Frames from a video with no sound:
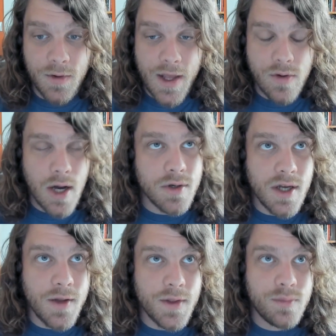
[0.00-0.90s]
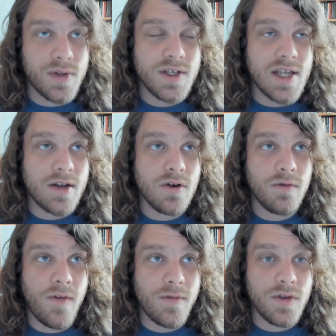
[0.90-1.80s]
They were outgunned. The police had no
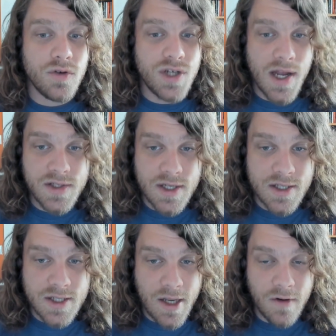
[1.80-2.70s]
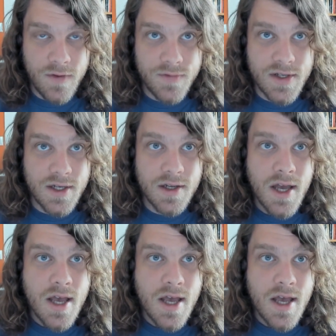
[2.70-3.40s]
no chance against an AR-15,